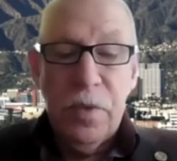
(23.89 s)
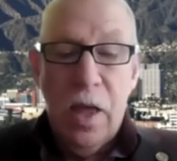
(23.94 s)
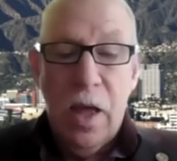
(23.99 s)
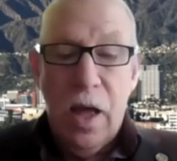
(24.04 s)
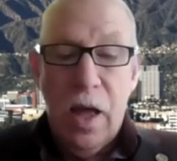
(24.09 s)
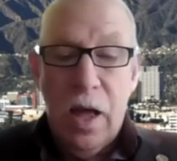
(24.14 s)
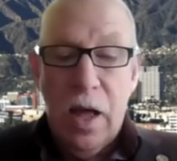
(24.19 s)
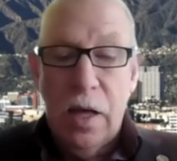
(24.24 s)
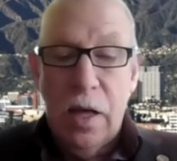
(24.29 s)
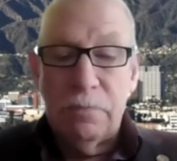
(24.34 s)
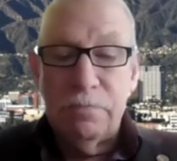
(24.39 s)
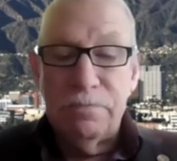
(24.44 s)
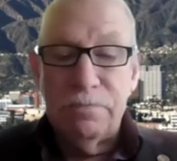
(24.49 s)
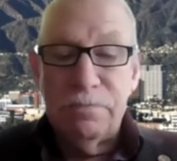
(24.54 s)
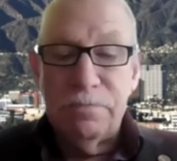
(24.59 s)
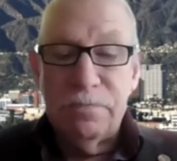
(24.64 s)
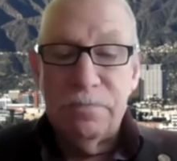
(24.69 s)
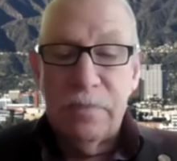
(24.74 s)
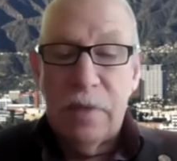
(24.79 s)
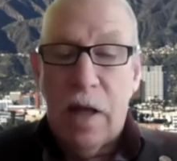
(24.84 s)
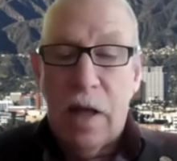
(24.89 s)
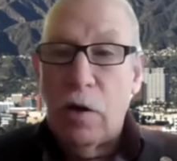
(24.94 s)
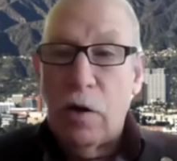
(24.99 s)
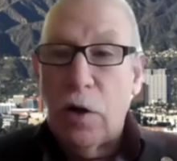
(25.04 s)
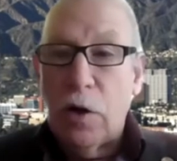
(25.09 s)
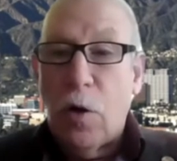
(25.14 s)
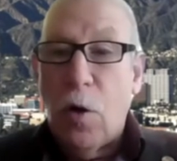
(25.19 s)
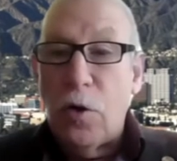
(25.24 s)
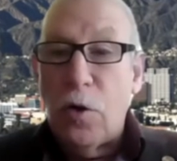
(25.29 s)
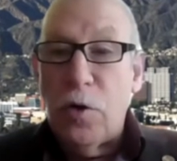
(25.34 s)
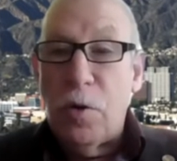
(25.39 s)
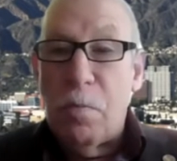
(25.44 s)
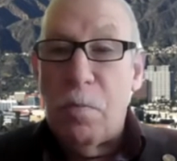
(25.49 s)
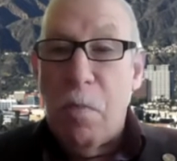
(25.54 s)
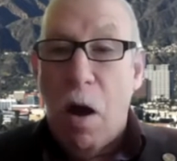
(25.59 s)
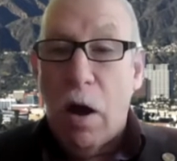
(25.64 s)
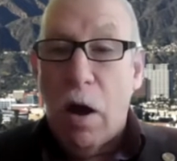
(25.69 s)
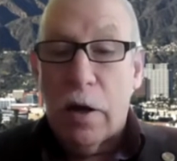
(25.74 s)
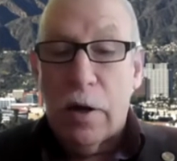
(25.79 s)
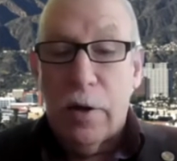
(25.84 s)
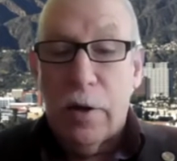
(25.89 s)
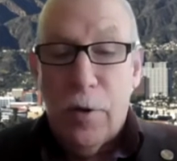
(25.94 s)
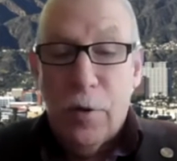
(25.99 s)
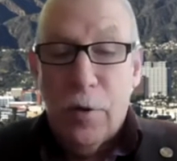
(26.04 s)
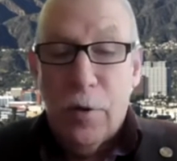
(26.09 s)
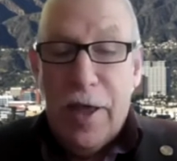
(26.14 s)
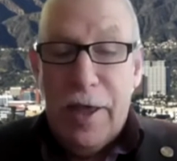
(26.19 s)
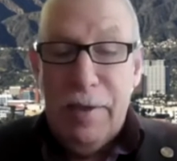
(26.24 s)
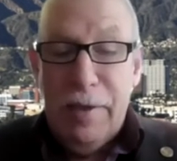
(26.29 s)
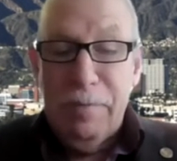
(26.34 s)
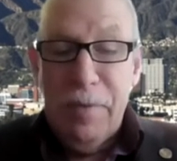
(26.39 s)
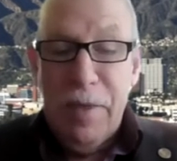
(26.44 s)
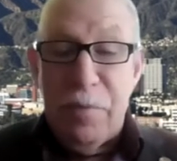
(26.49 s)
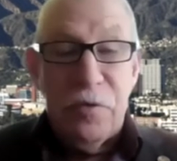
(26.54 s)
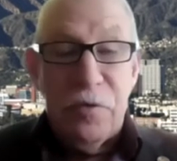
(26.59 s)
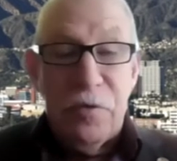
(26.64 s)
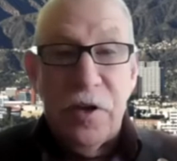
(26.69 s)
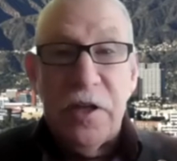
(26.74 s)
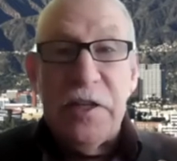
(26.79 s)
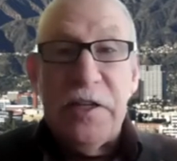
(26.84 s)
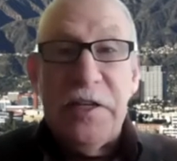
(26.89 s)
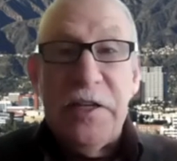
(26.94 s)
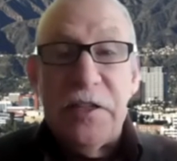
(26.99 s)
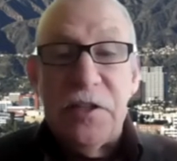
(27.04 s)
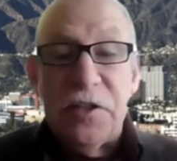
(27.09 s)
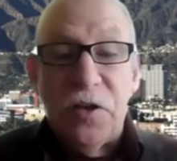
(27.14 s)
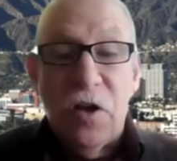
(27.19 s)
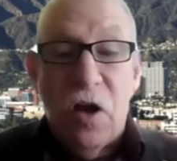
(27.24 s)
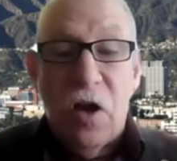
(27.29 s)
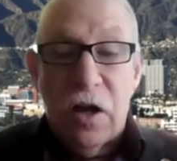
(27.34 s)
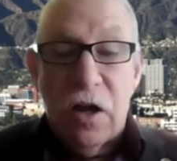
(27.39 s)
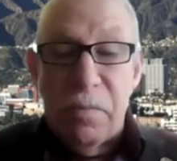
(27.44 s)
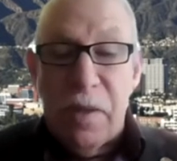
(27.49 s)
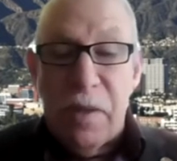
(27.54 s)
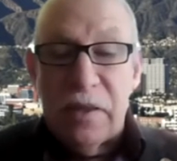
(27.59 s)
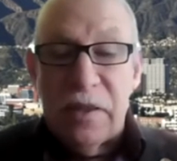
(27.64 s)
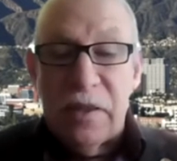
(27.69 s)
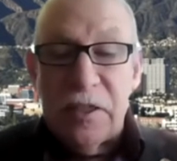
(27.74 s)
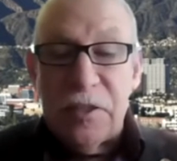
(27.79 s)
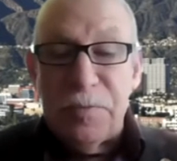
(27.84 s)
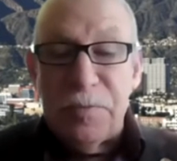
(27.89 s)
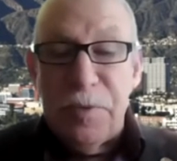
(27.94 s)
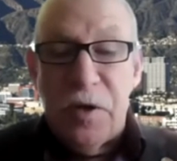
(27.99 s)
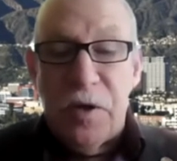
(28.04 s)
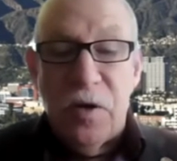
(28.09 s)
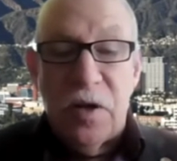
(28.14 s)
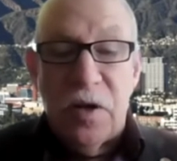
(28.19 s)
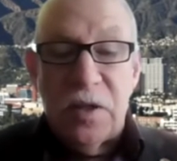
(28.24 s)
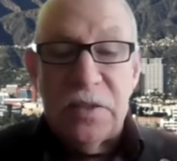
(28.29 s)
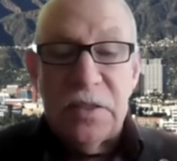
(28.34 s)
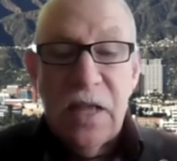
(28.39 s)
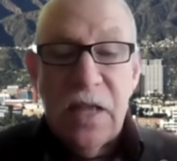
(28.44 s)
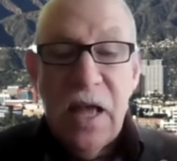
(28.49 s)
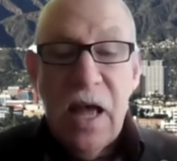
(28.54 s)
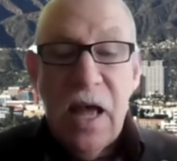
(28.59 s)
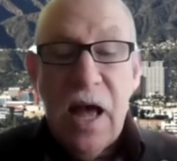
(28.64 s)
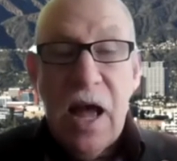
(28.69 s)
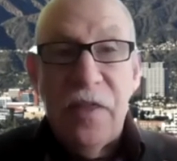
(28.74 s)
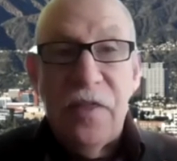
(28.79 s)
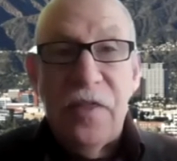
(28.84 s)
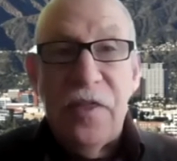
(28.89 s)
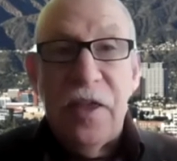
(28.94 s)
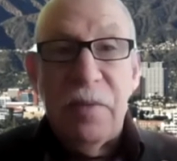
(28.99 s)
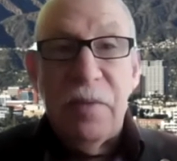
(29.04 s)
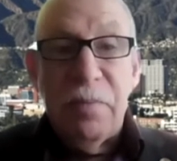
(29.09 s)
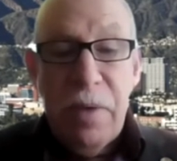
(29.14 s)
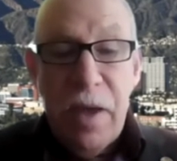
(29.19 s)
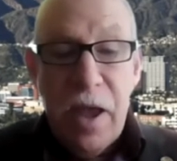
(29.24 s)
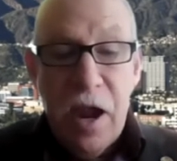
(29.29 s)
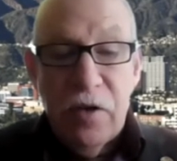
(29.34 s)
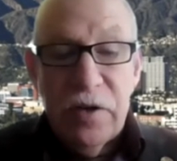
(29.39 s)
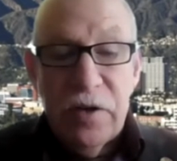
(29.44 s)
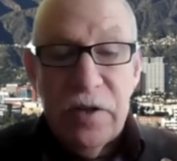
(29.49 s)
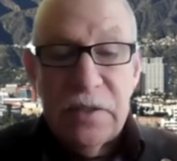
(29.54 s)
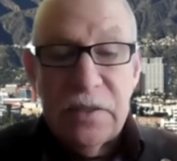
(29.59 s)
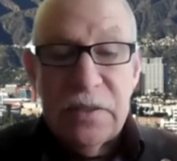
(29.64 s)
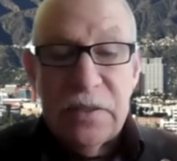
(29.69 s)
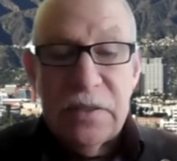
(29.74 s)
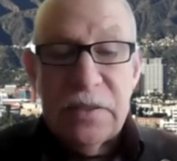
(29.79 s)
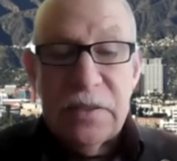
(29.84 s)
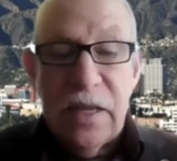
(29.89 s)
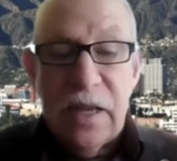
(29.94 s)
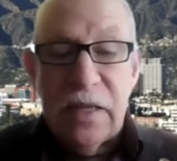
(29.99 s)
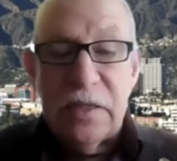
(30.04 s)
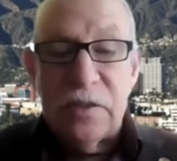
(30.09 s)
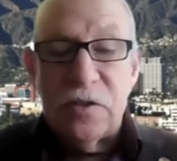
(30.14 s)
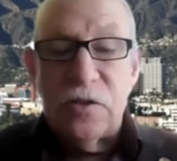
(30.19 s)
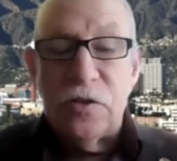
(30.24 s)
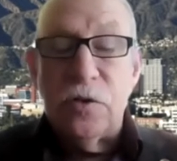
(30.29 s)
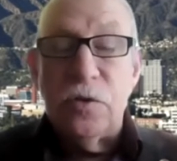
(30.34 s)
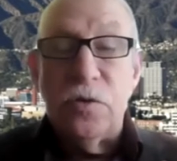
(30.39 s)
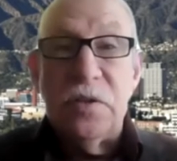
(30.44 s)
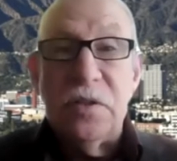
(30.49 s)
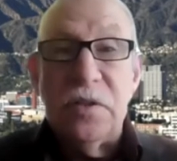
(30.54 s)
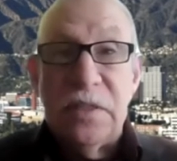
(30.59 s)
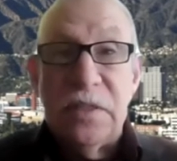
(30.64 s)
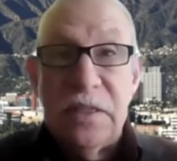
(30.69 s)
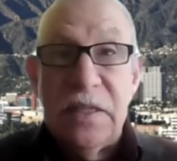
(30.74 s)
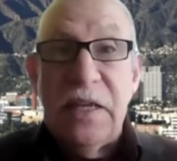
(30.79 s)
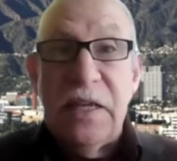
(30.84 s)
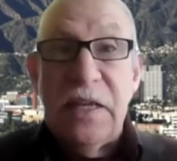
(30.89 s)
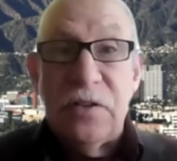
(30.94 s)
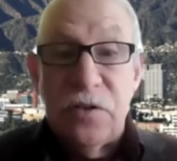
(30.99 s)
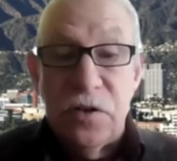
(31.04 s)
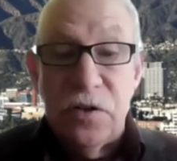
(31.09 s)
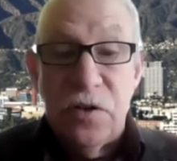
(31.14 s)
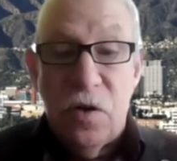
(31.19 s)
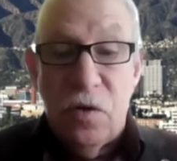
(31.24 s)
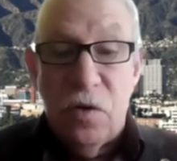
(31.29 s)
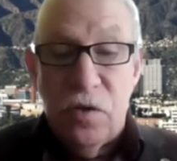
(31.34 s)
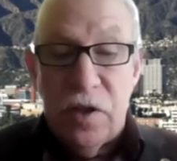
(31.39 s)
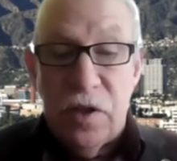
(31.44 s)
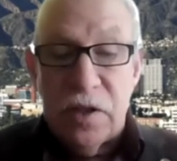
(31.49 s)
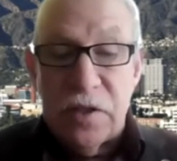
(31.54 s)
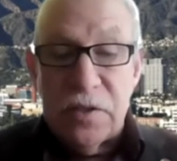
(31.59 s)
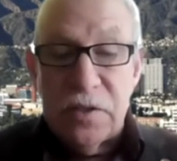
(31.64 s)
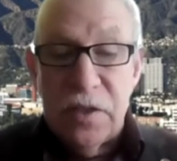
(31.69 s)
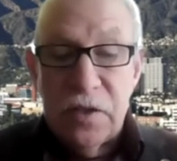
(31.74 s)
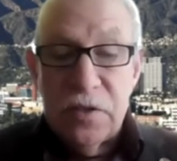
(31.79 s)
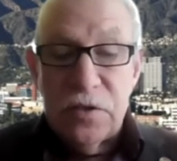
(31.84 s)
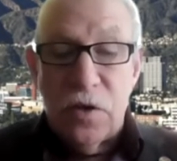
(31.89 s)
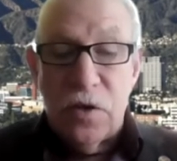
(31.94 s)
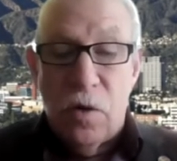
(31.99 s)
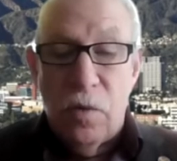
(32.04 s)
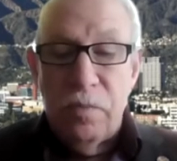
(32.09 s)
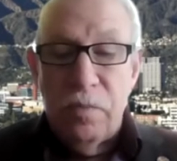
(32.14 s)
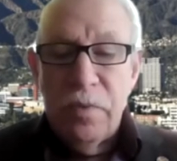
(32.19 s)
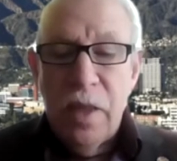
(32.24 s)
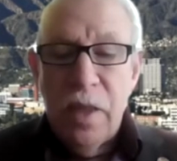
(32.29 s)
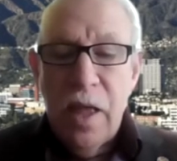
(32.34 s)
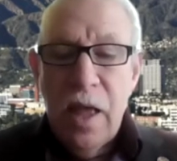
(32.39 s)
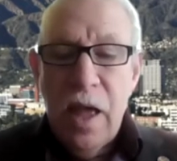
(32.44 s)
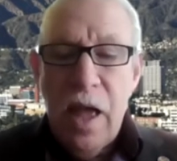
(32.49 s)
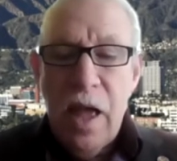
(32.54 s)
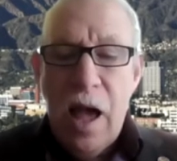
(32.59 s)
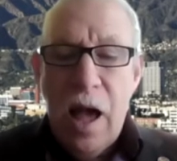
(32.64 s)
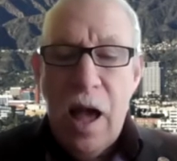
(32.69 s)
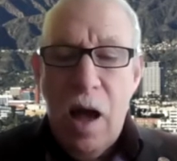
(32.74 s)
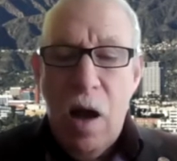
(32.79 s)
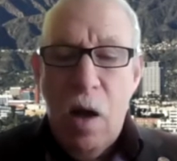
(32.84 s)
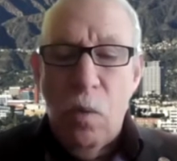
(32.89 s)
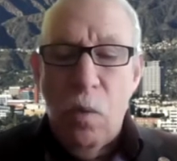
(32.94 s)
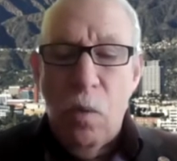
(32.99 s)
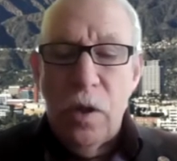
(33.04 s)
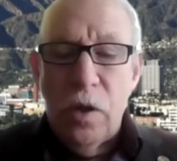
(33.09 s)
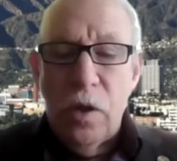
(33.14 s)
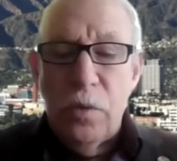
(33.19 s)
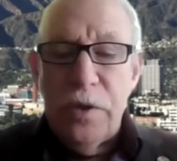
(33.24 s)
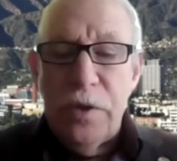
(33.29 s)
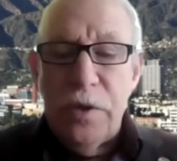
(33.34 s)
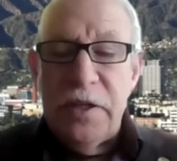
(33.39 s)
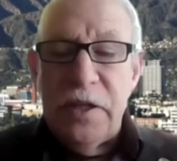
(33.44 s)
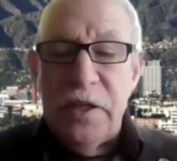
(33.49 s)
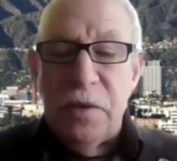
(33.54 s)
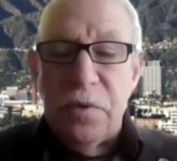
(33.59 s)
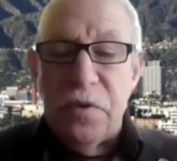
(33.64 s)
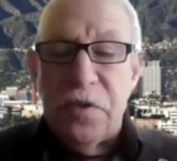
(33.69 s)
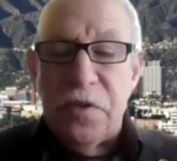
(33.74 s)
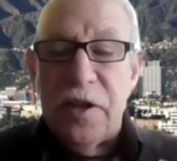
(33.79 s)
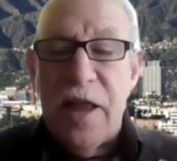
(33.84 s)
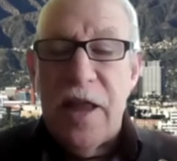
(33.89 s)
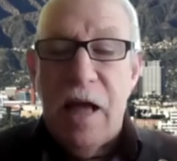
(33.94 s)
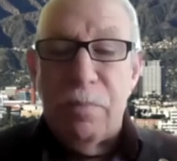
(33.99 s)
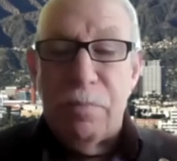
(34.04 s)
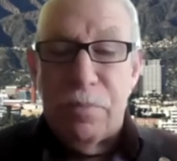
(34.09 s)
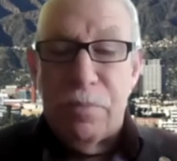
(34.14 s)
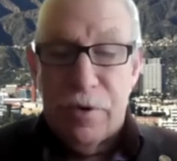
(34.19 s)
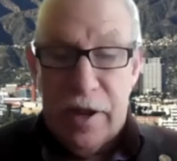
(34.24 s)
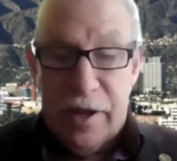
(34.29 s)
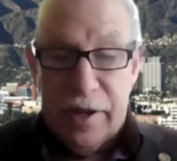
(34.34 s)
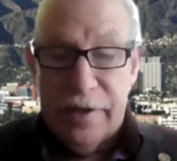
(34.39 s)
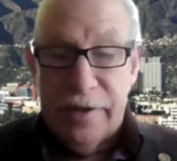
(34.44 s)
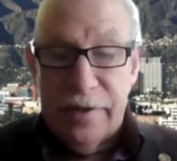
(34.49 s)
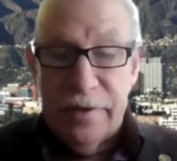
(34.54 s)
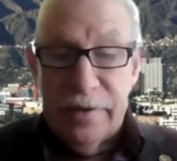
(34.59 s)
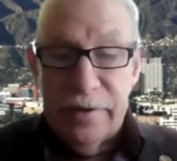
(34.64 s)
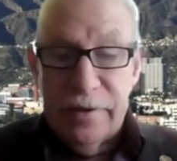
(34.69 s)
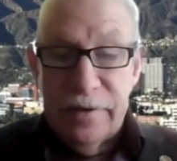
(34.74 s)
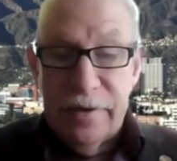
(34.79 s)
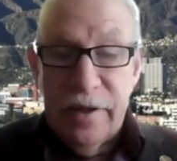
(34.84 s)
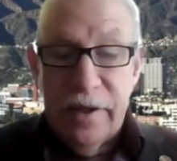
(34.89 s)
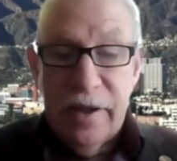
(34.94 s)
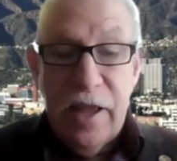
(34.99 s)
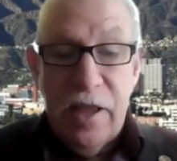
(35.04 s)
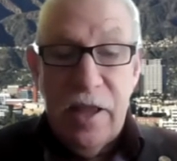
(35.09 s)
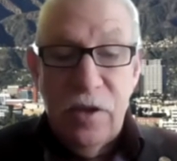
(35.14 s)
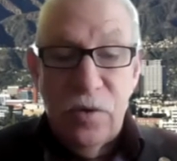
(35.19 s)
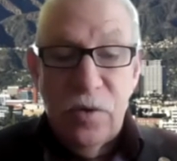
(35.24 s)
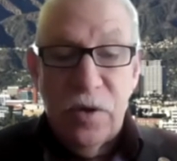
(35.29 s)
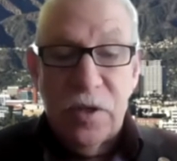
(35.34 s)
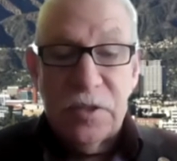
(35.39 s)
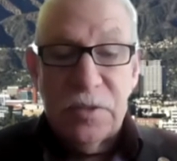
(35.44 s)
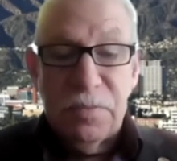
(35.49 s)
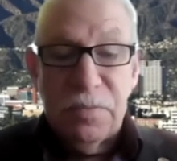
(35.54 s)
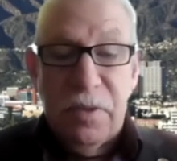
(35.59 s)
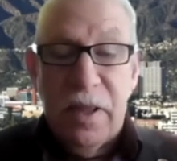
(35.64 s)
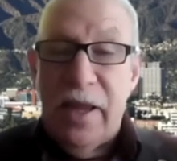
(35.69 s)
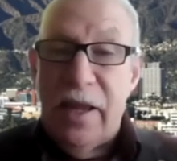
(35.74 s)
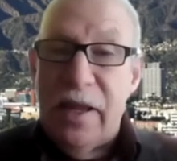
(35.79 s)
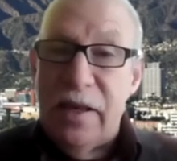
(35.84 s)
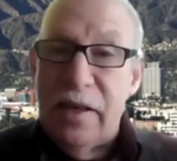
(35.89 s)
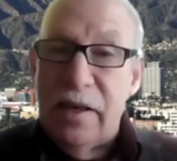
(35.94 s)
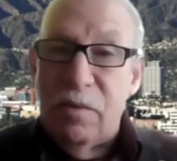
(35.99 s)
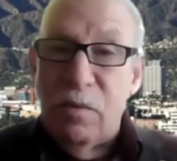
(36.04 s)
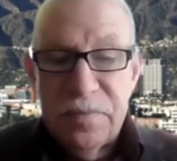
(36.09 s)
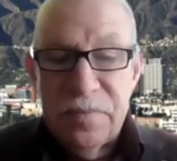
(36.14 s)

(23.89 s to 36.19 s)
I'm going to call you Mark, okay? We really need to talk about this because I think parents and students need to know this. So, how will we deal with an outbreak? Can you explain?